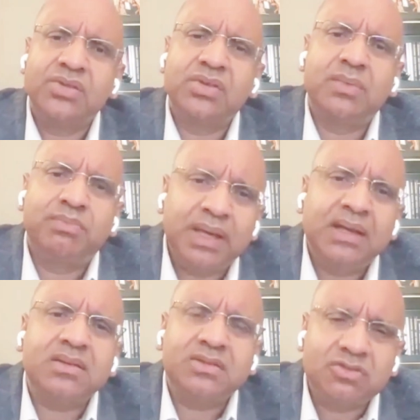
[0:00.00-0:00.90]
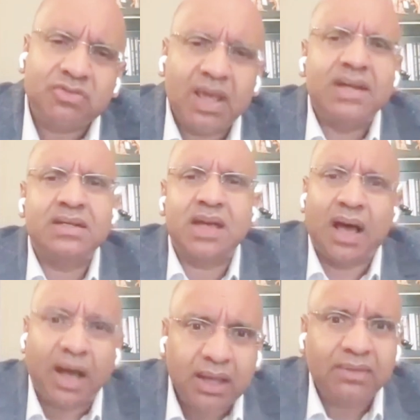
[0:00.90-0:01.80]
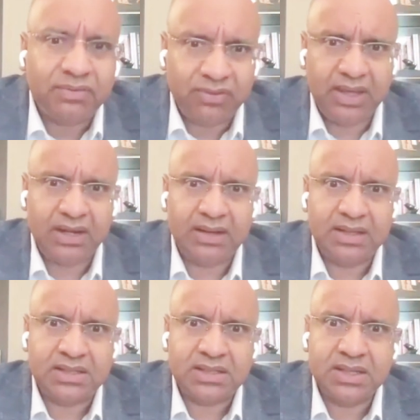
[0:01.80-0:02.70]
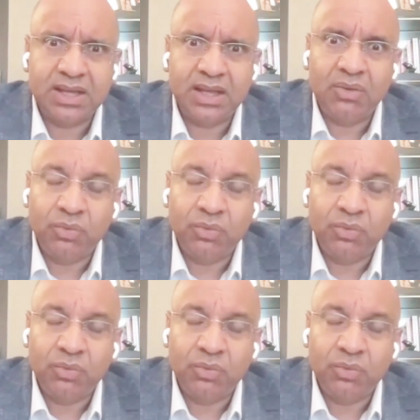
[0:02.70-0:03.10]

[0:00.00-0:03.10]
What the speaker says: So the biggest trend I feel is